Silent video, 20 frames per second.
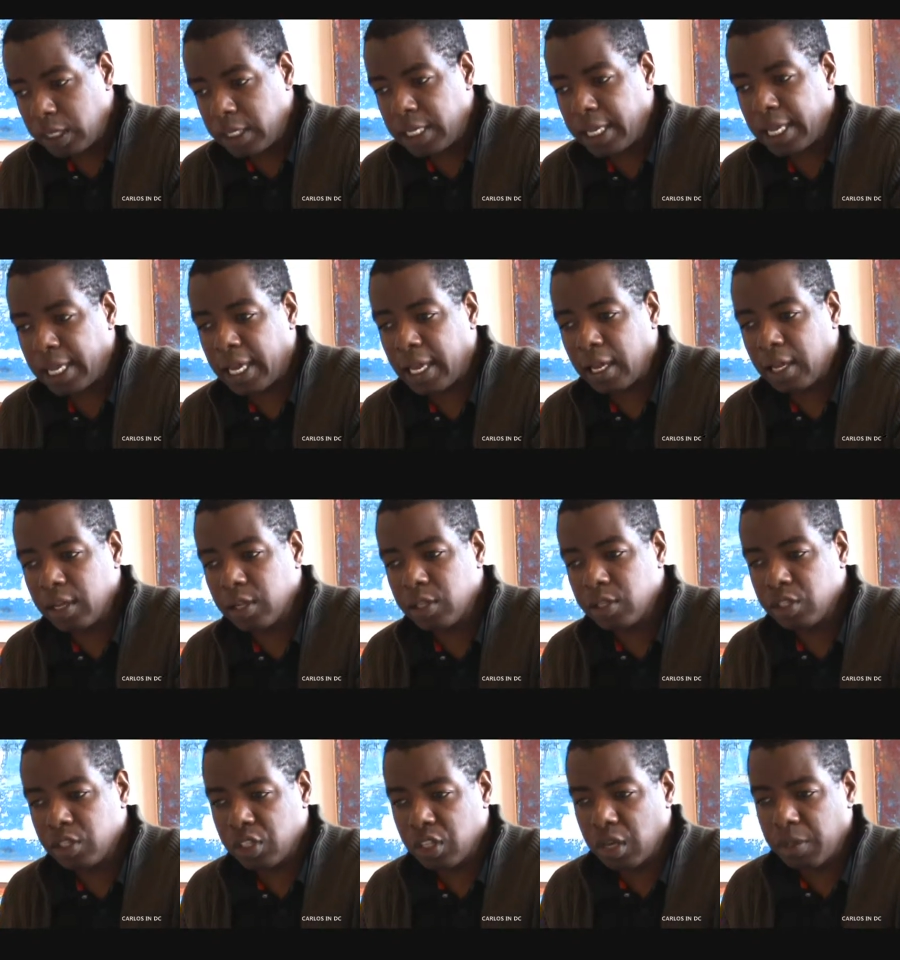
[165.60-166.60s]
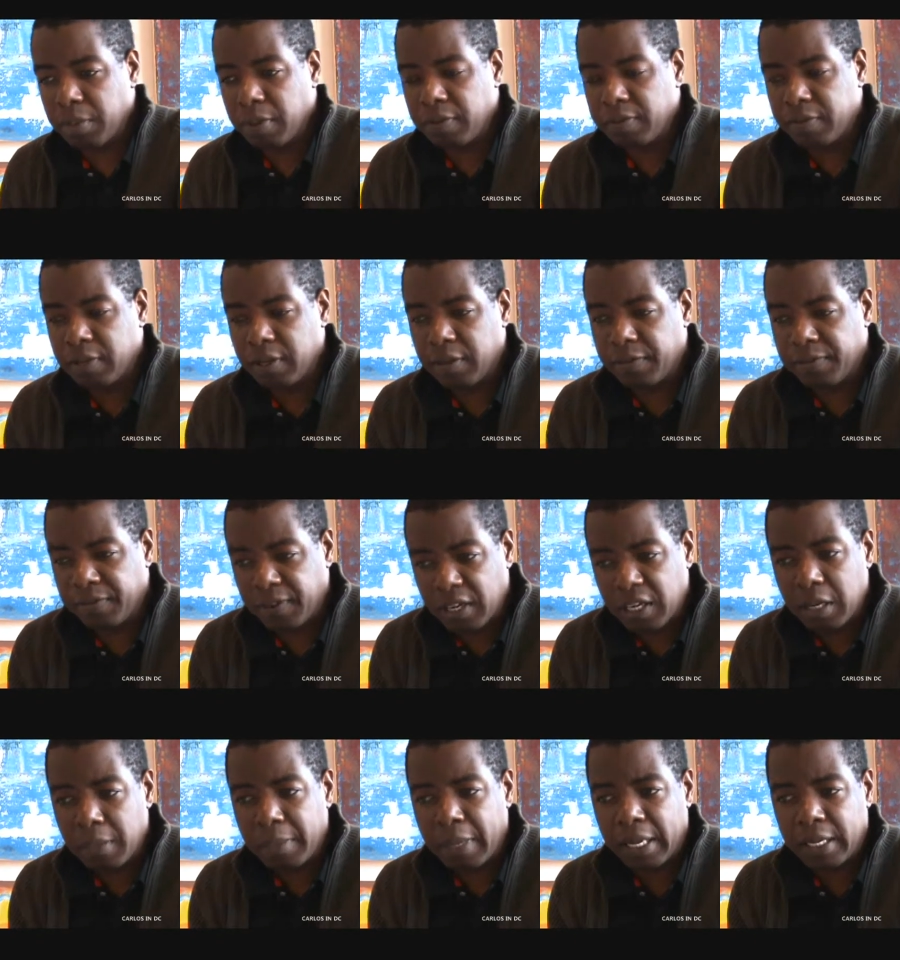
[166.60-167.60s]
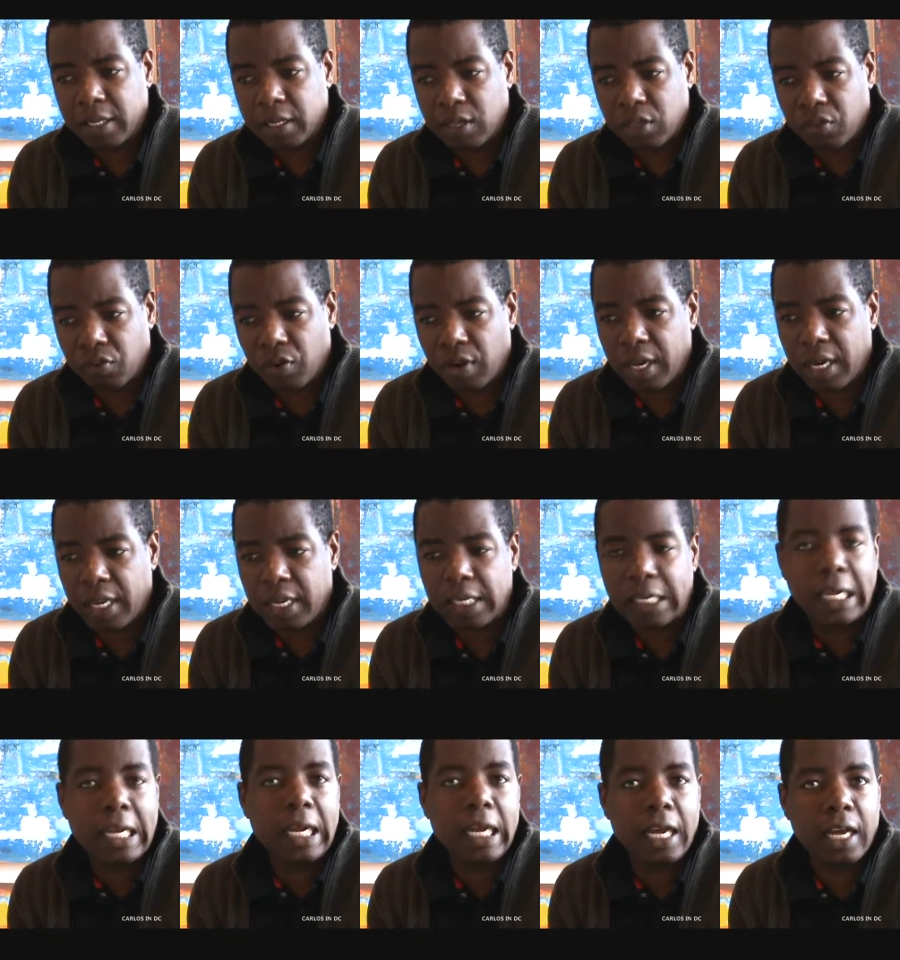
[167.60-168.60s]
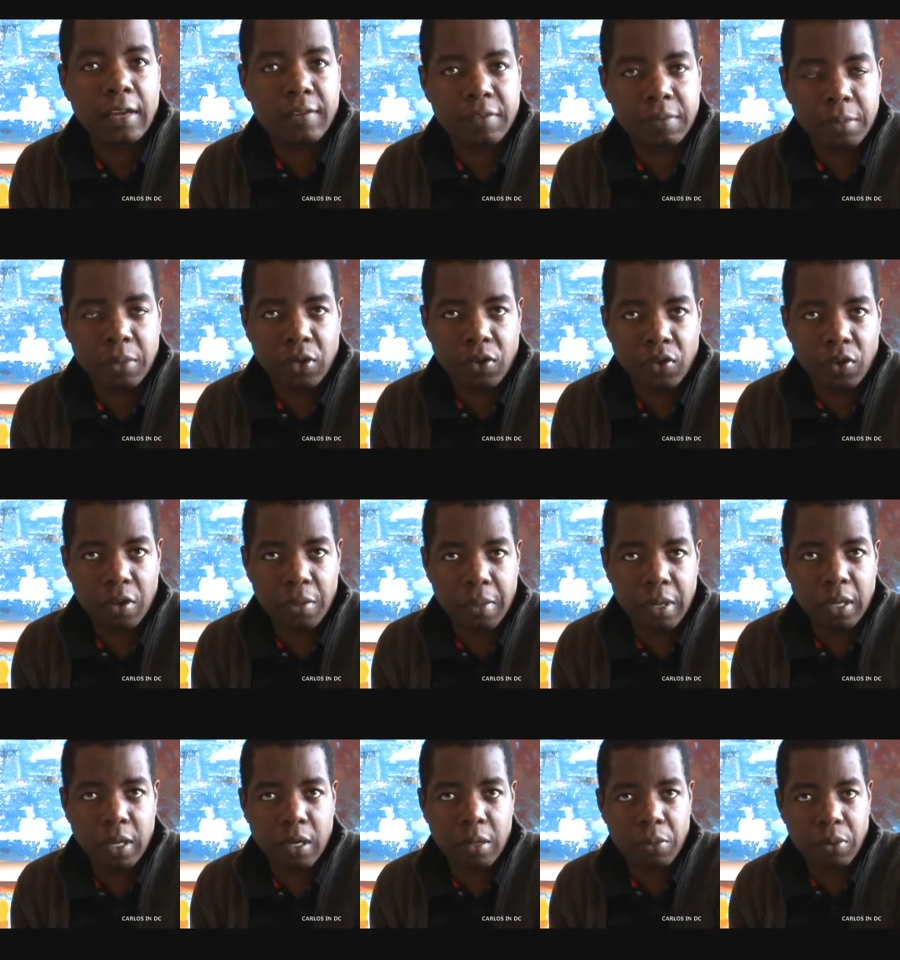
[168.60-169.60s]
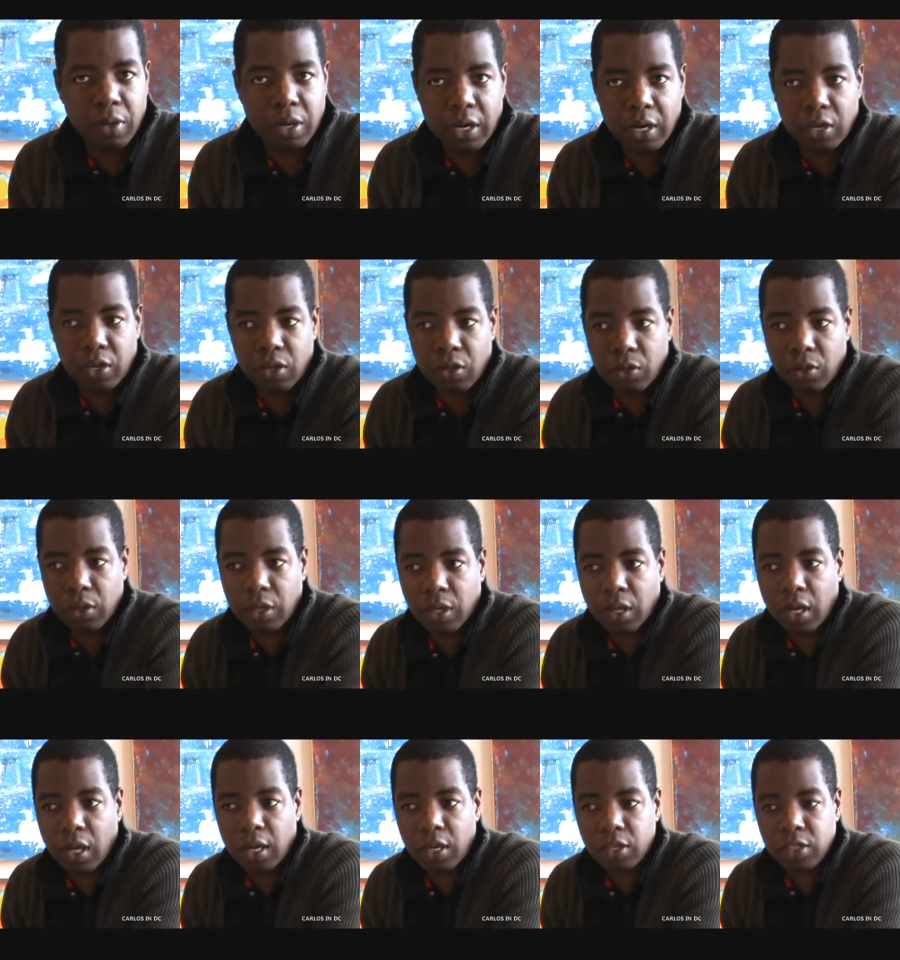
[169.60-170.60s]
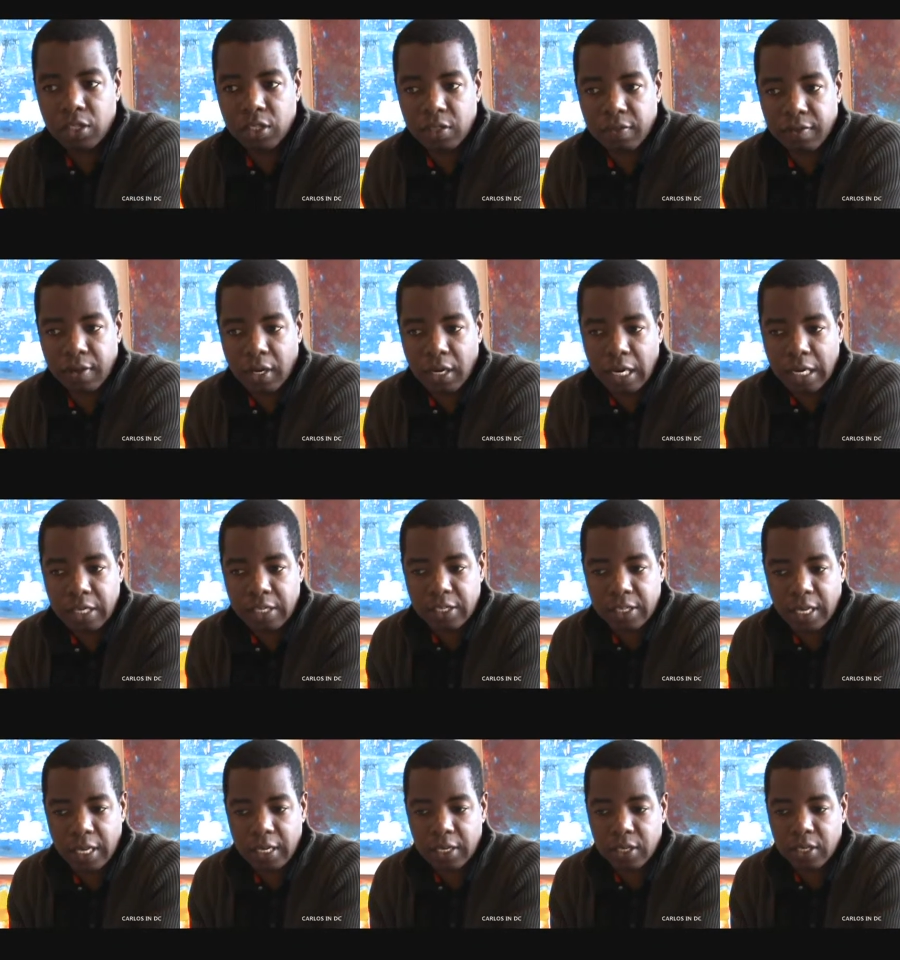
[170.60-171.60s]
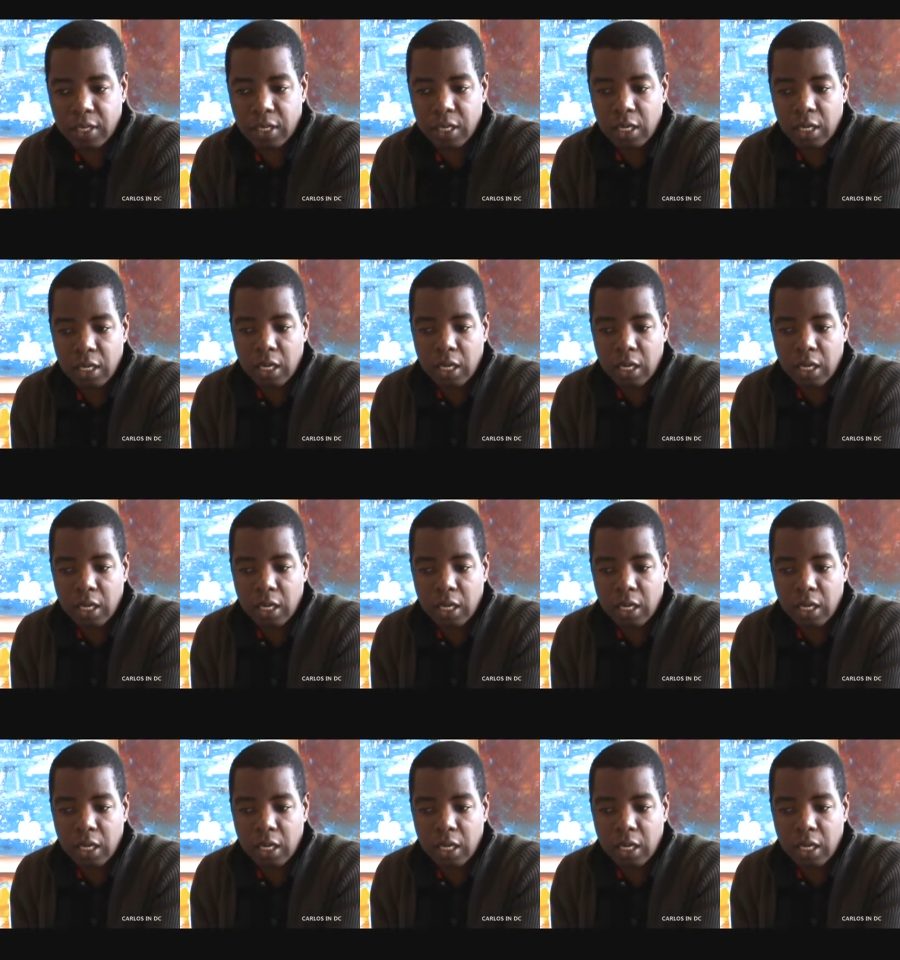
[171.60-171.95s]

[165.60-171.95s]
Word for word: Taking some of the fundamental training that I had from the Caribbean and bringing it to the colleges of the United States,